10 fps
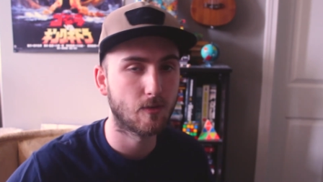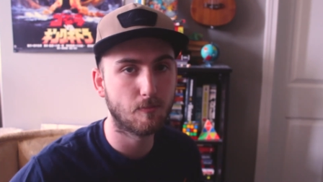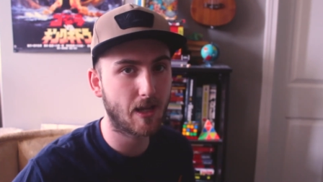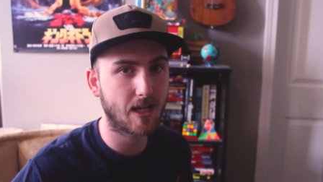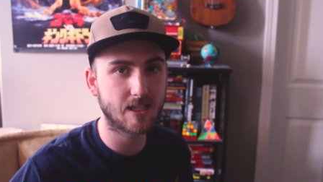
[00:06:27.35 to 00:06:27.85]

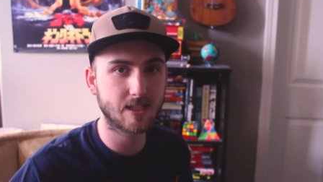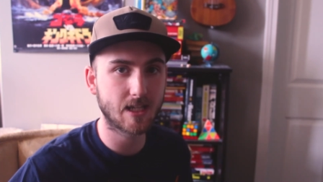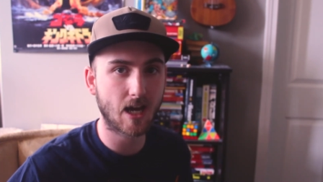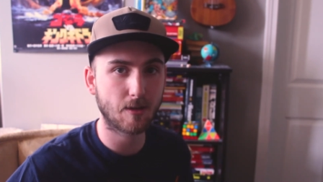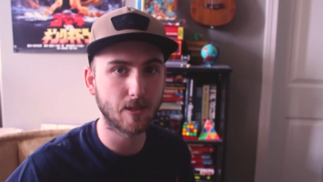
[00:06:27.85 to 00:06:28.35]
Man, he
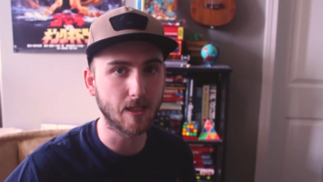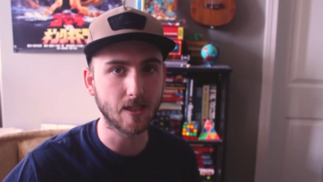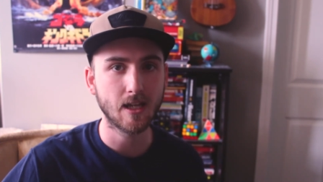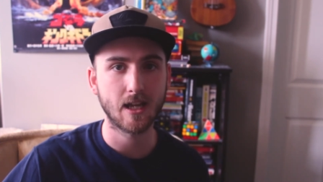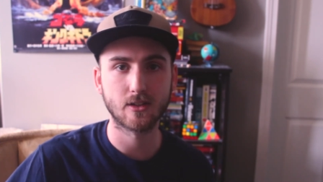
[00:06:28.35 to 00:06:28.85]
got
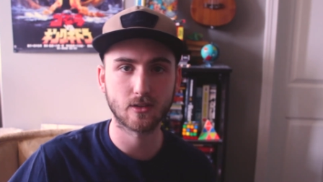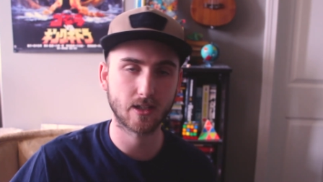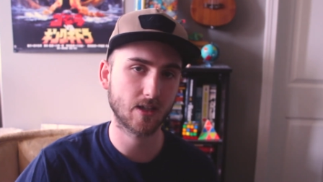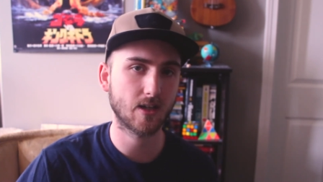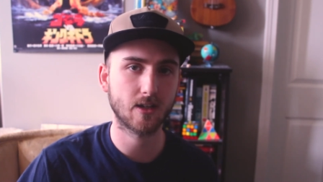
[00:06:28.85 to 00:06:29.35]
me. And you're
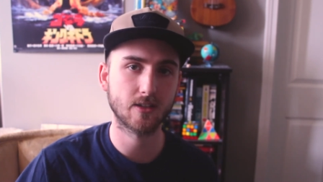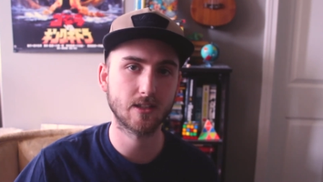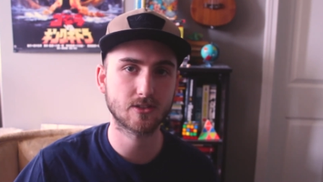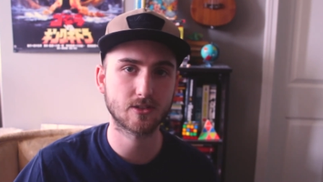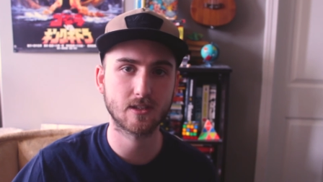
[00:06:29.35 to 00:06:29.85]
like, oh,
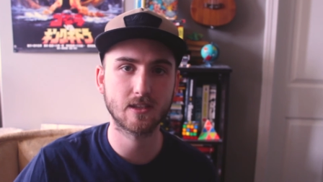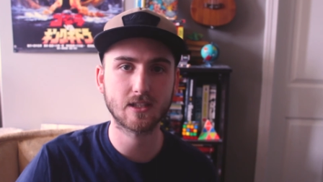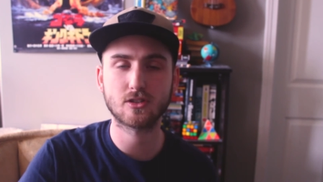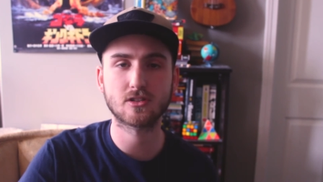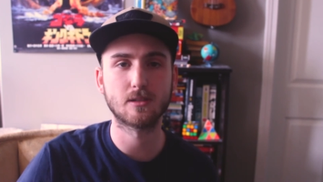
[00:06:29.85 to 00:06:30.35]
that's
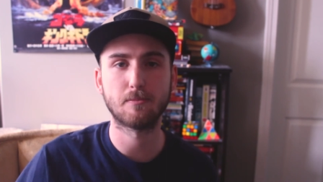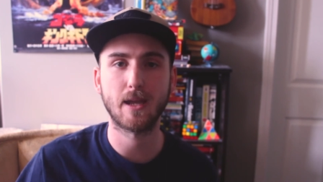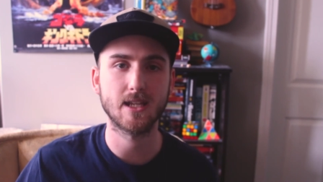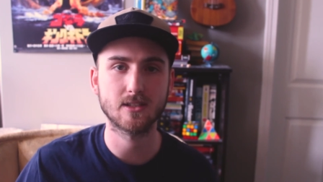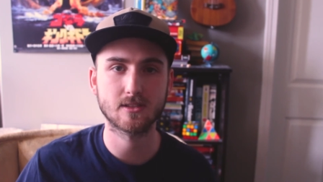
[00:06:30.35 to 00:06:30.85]
just the
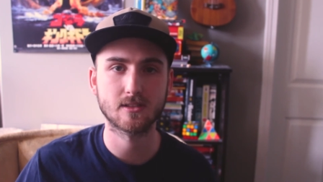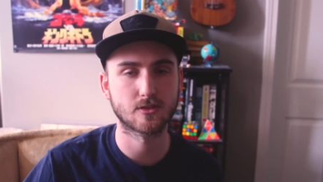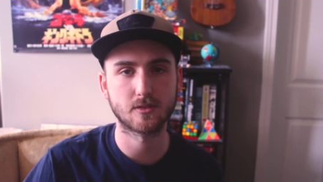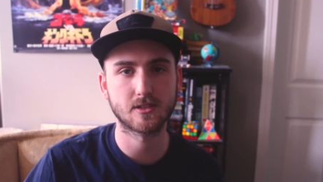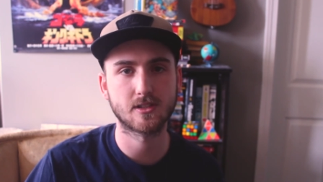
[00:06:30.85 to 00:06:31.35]
pace.
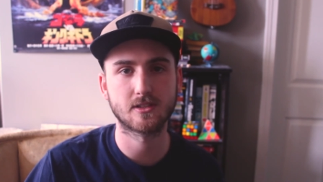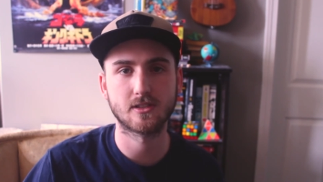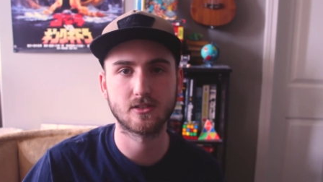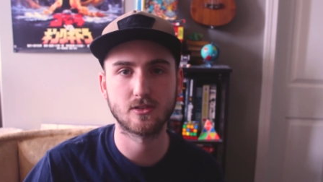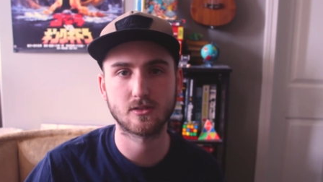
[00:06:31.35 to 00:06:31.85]
There's only 6
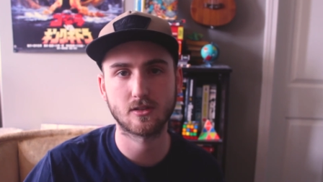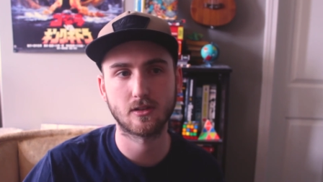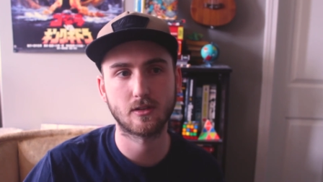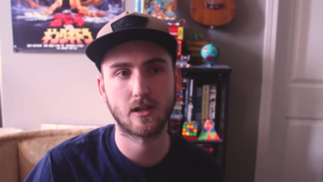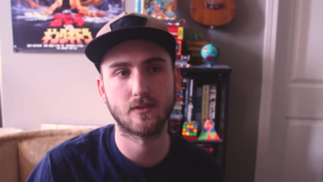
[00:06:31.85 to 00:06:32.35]
issues, so
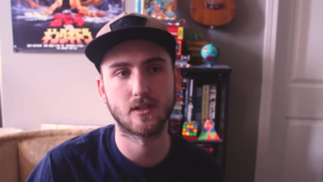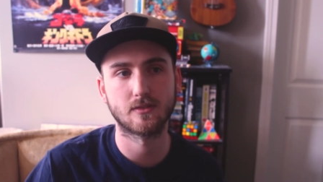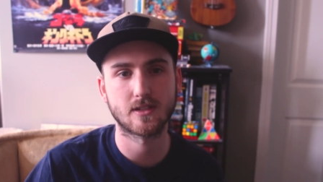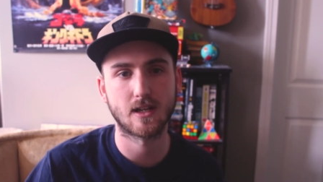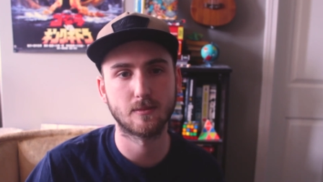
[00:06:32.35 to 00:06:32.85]
they don't have
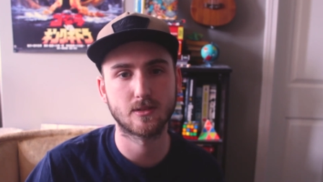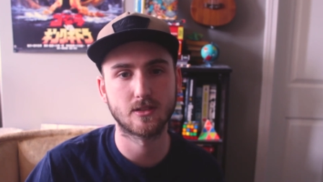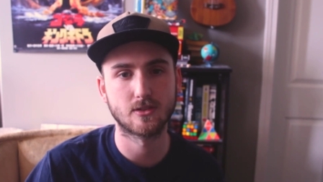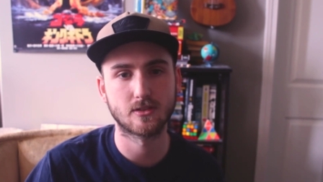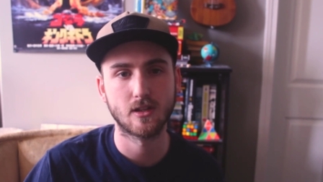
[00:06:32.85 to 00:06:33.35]
enough time
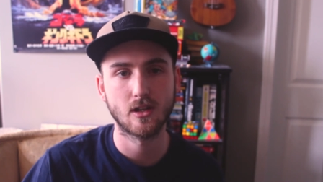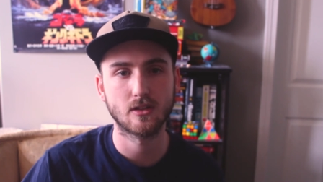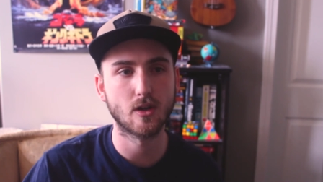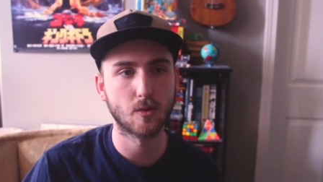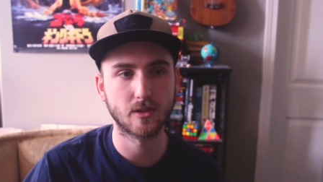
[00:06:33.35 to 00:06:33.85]
to just
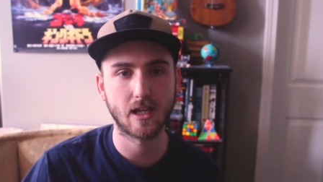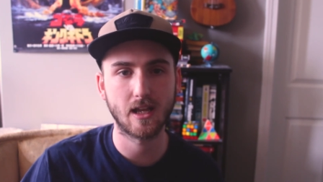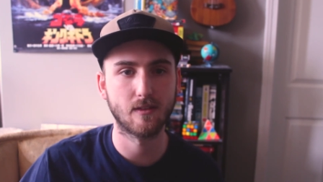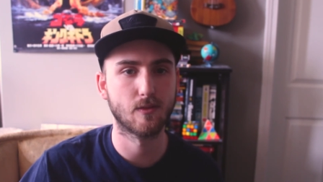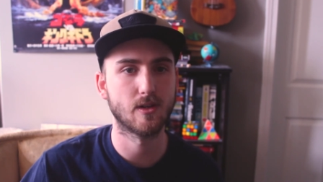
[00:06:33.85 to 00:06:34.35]
go into
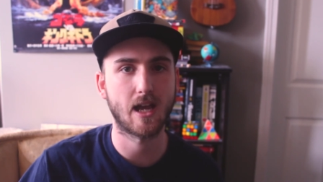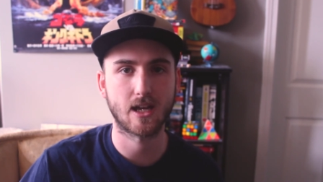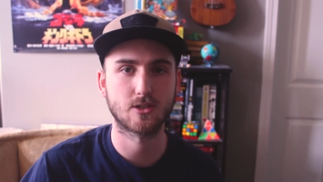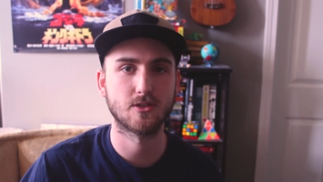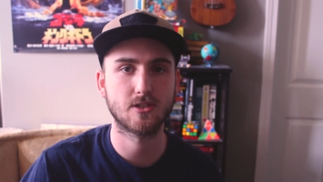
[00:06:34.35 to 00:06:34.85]
every
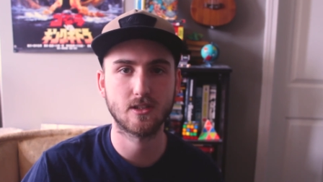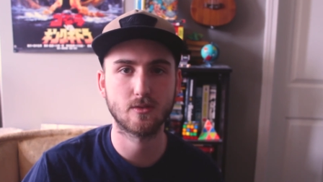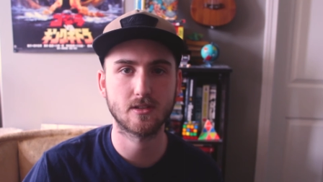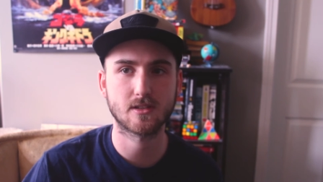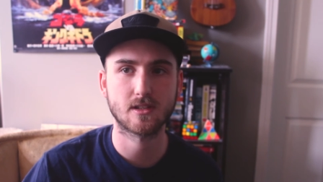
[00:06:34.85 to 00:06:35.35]
action
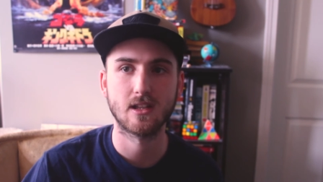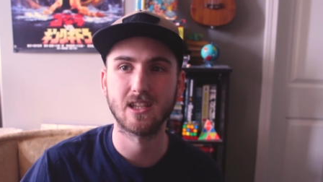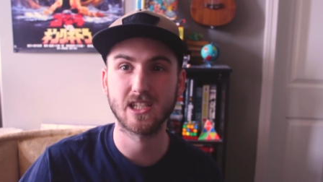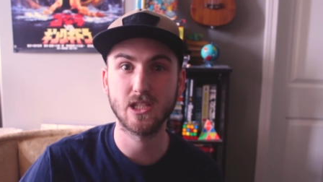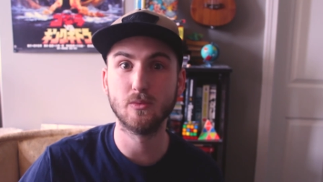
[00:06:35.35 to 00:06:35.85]
sequence
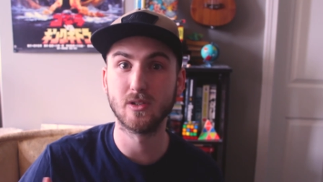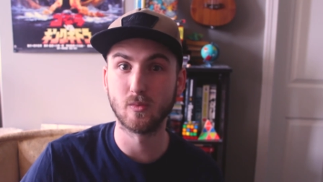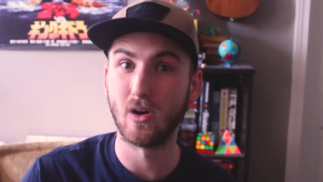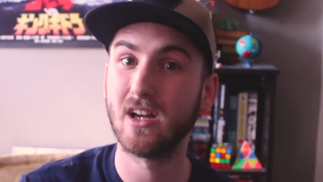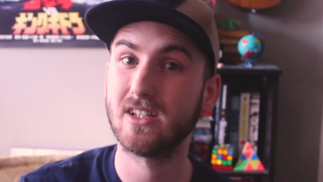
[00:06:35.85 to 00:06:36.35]
like you
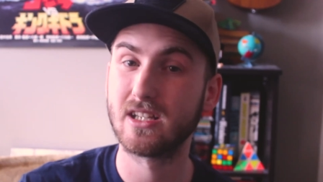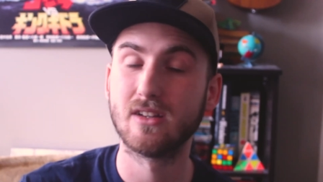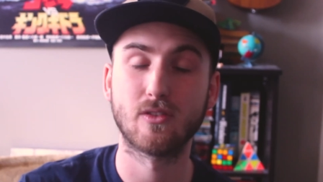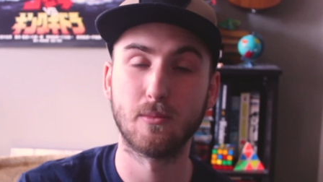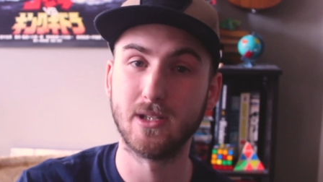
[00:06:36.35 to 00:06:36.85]
would want
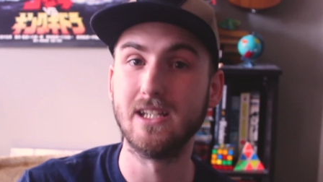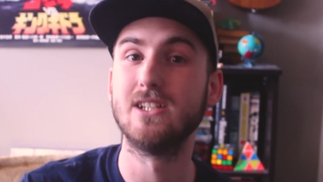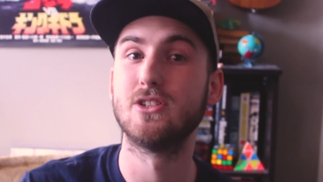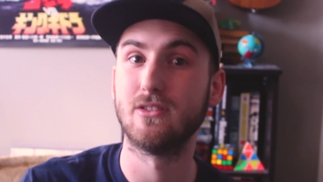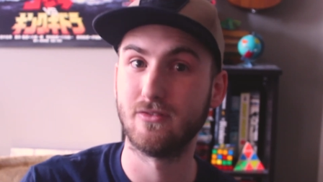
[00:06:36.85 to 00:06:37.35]
from a
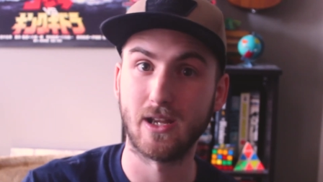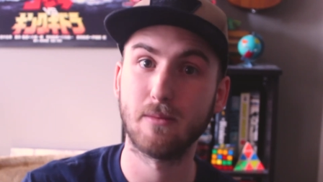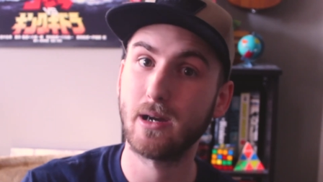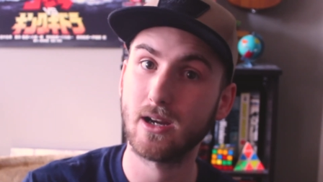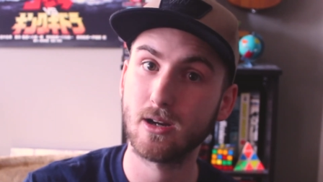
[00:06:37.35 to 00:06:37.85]
ninja
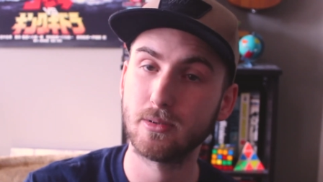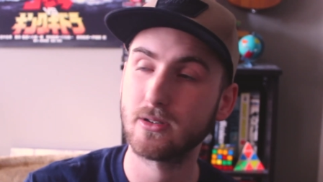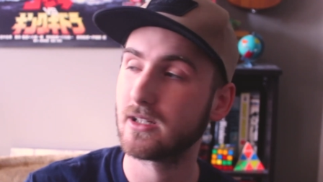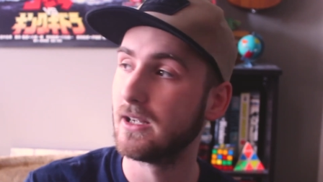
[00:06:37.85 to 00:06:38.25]
vampire book.